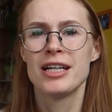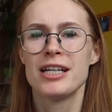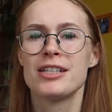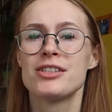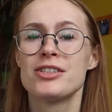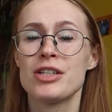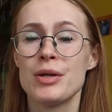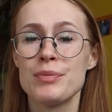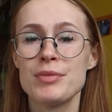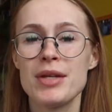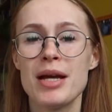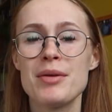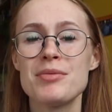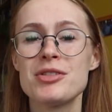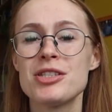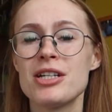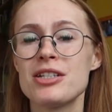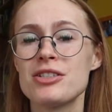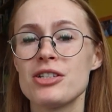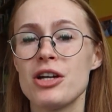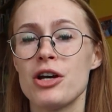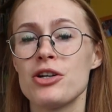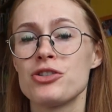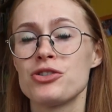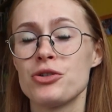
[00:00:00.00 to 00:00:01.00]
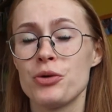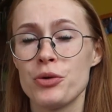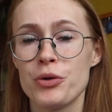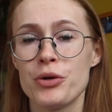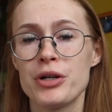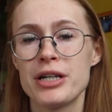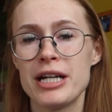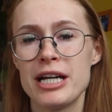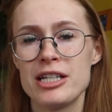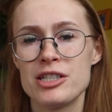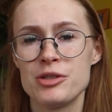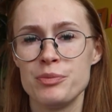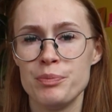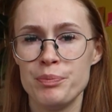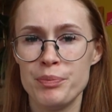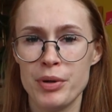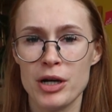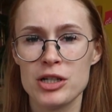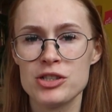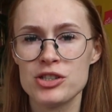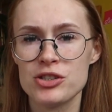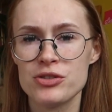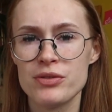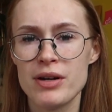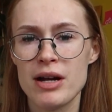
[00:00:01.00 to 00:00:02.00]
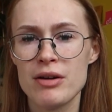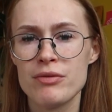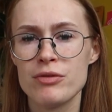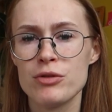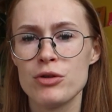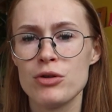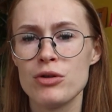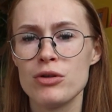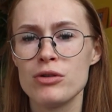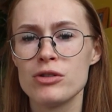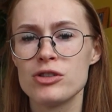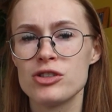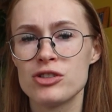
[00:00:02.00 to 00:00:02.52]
Sometimes there's also organized bus travel.